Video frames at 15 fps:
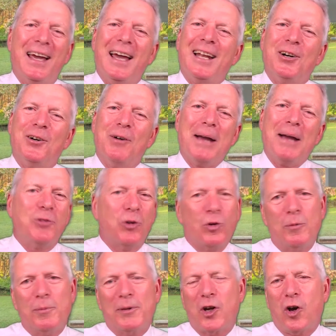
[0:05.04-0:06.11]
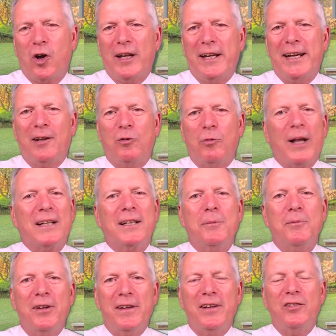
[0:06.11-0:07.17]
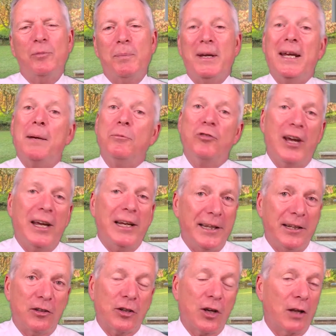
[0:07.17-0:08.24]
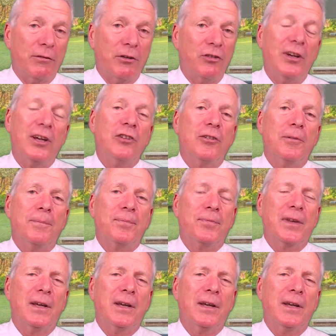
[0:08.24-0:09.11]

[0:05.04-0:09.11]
Hello, I'm Donald McCauley and welcome to this BMJ Leader Conversation.